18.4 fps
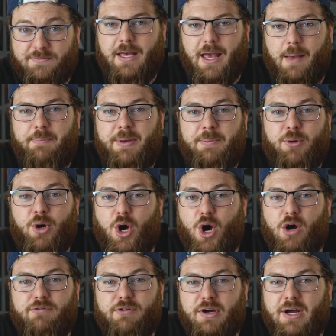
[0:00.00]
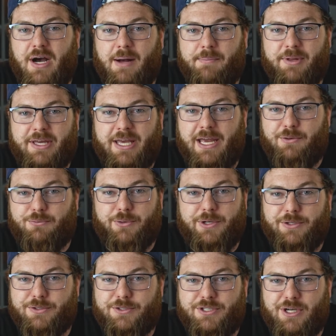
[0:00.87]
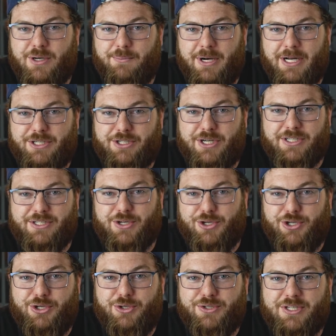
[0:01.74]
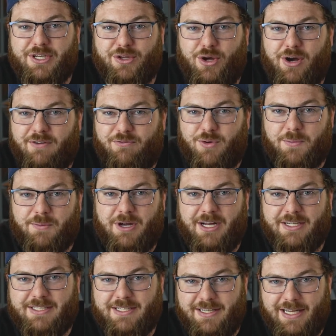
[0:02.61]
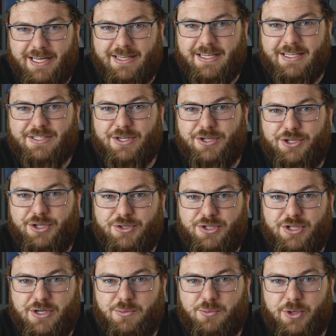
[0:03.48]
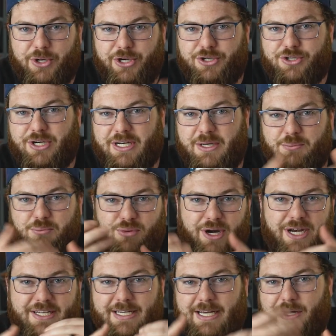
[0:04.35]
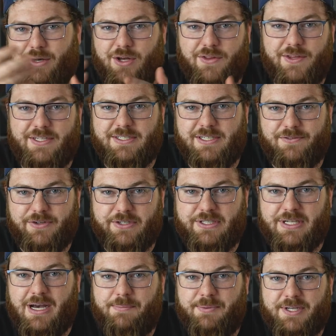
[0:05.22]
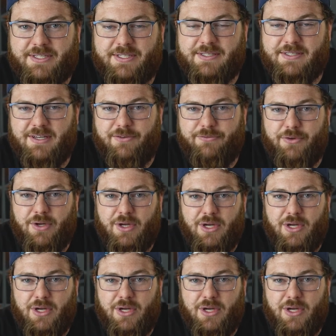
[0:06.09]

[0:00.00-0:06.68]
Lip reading: And people overcomplicate Reels so much because they're used to long form content like this on YouTube where you're trying to break down all these different topics and stuff.